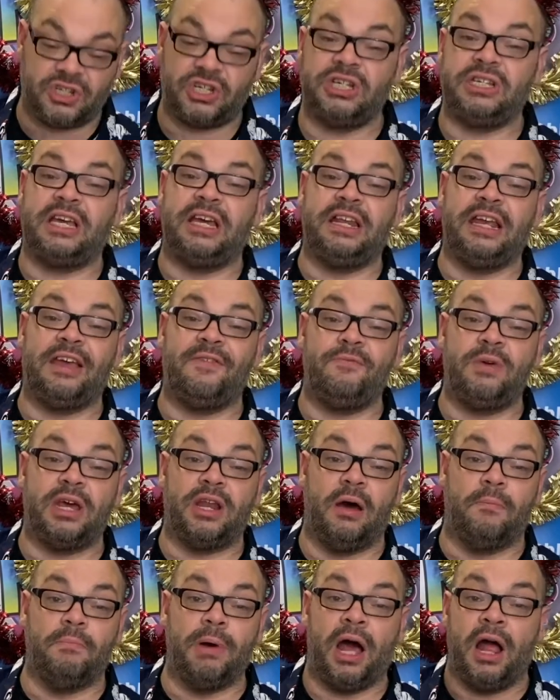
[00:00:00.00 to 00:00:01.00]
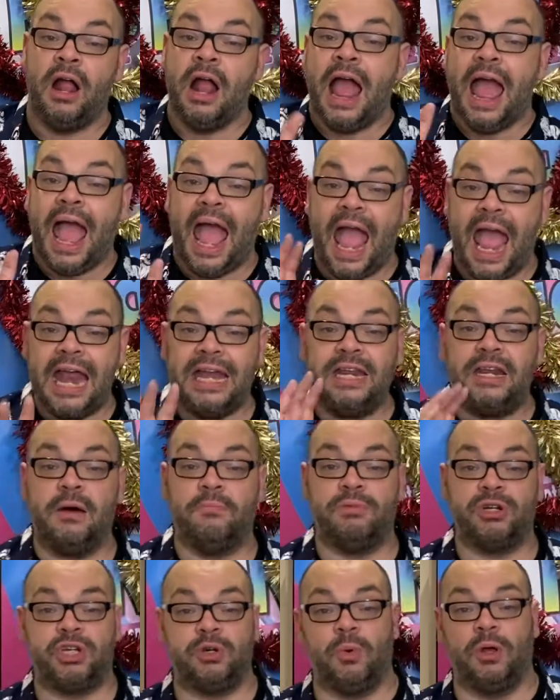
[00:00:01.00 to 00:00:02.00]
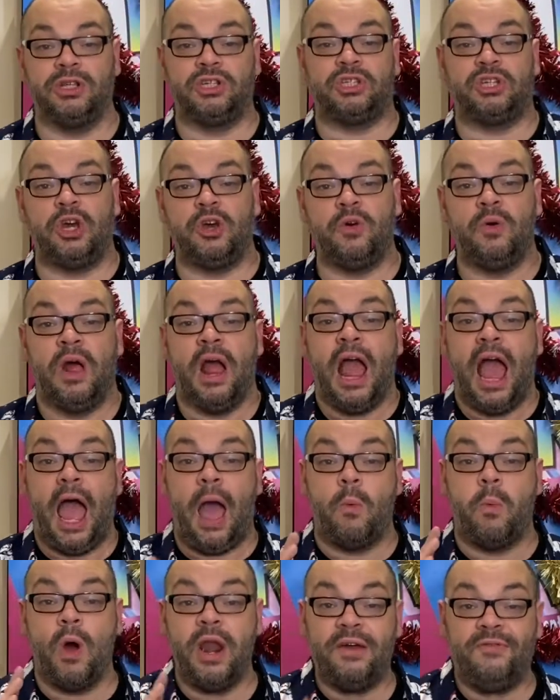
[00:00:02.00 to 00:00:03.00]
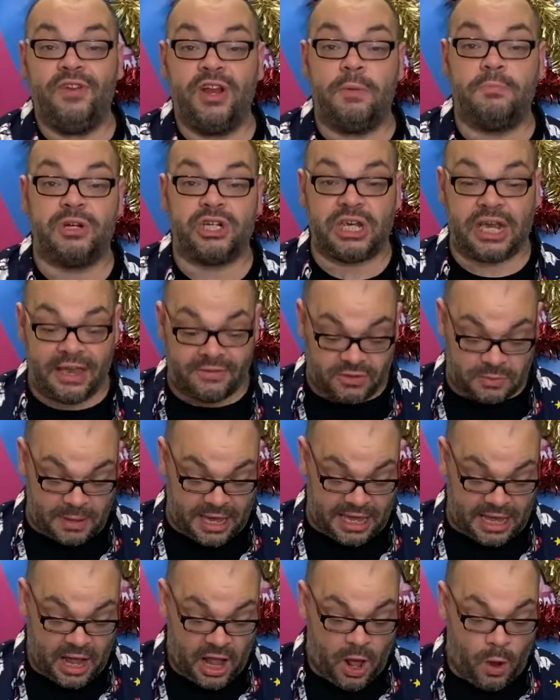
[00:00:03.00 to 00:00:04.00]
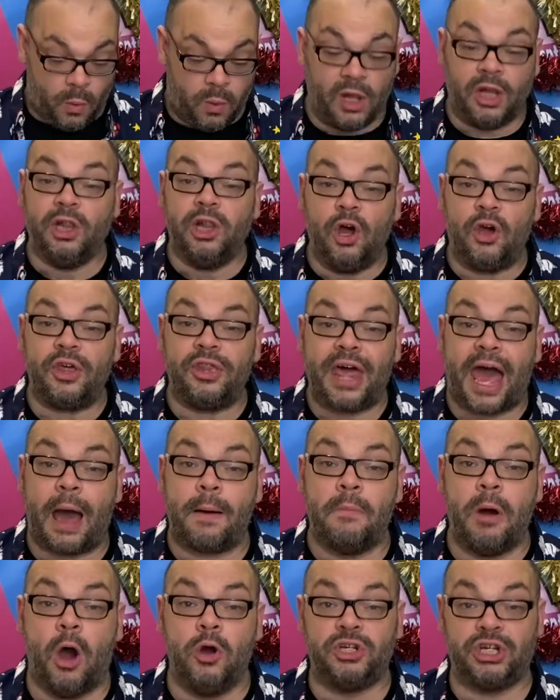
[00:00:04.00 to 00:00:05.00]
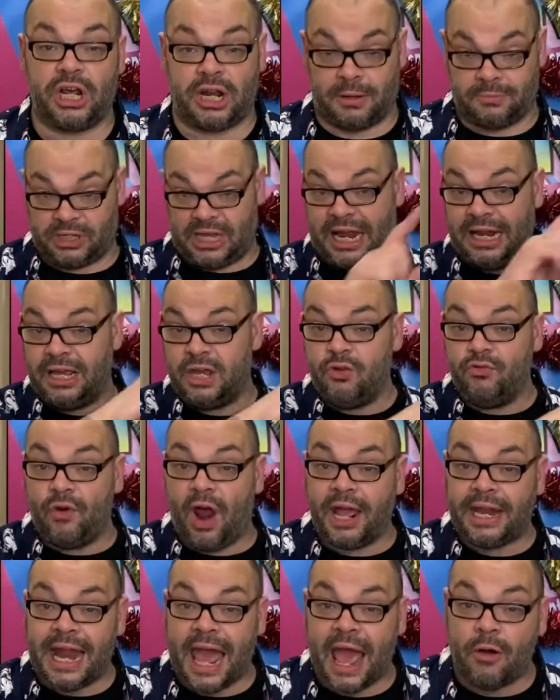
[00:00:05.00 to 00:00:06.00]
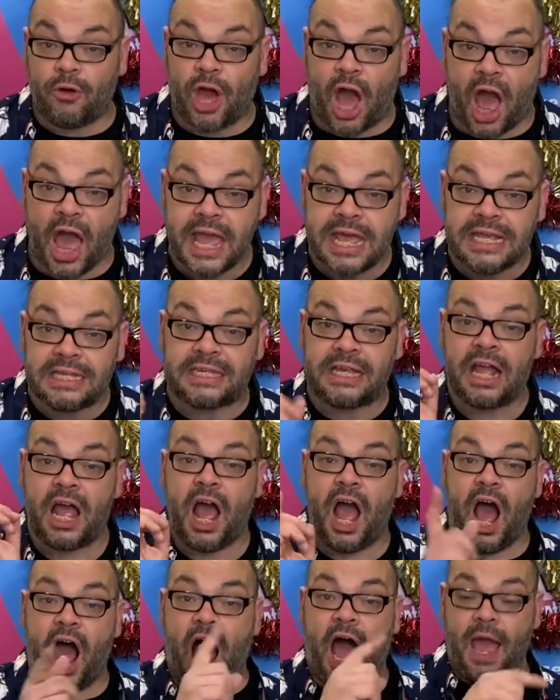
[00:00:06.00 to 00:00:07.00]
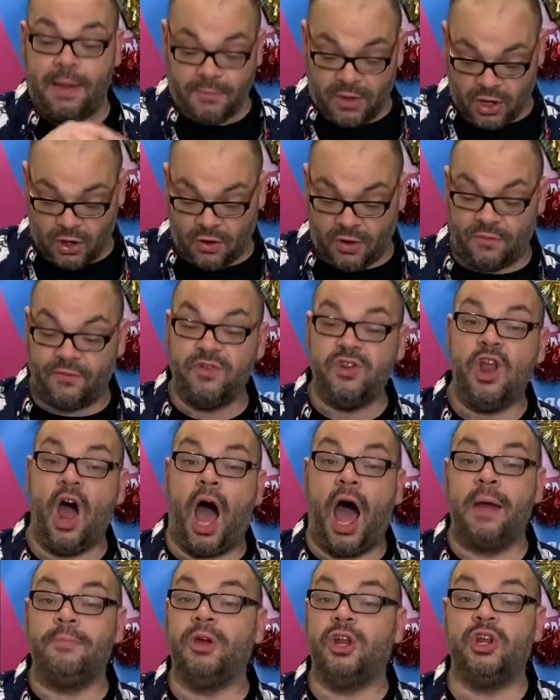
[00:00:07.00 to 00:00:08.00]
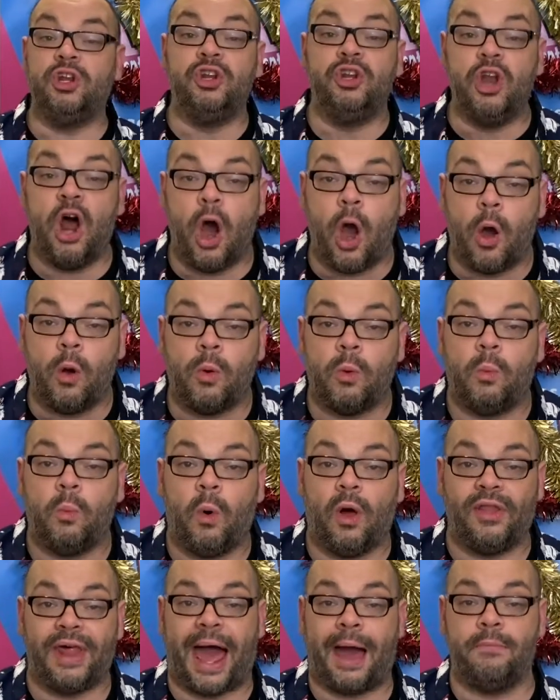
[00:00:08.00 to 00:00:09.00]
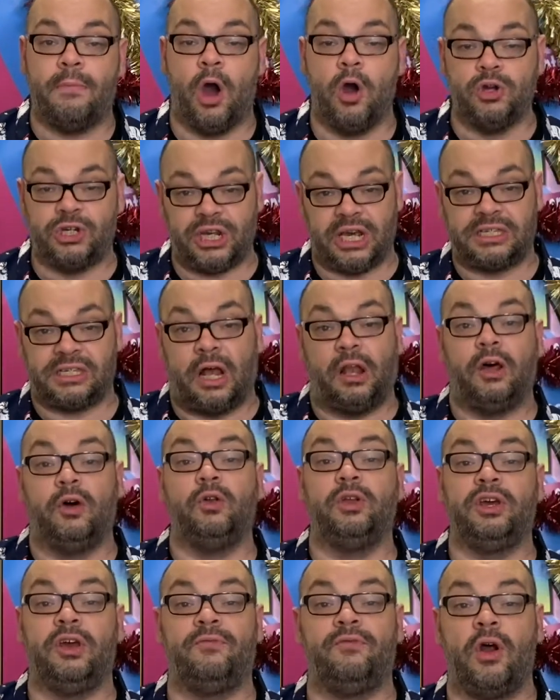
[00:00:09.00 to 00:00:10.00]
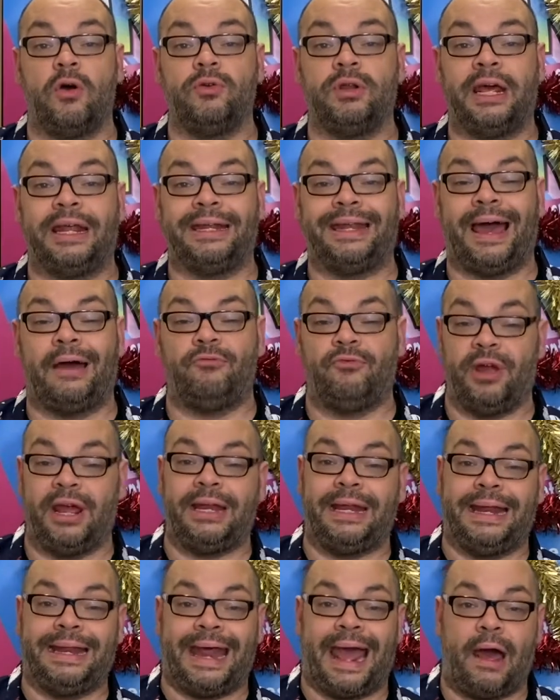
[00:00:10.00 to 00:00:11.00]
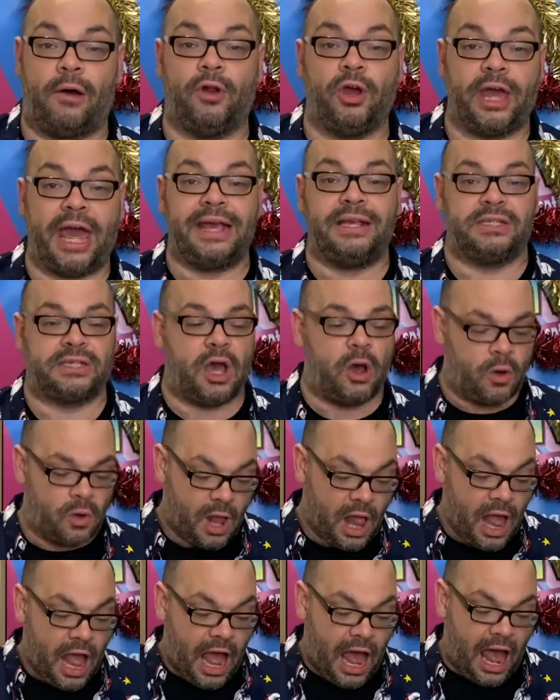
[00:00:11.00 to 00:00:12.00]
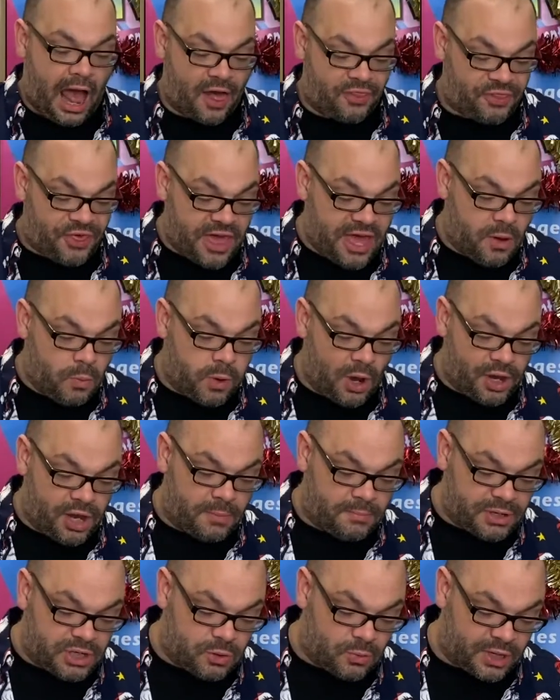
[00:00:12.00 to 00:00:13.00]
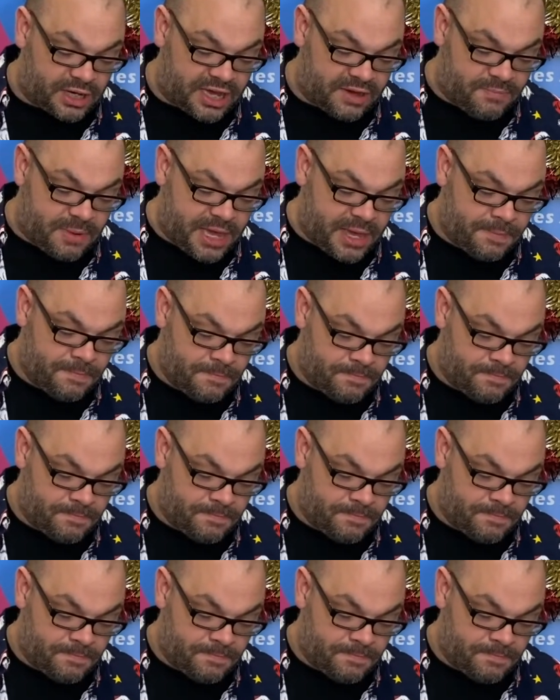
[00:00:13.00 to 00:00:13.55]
She's going to give me a number, any number she wants to. And whatever number she gives me, we'll look at that emoji. And I'm telling you right now, guys, I'm going to know what that emoji is. I'll already have written it down. Okay, so Thea, what number do you want to give me?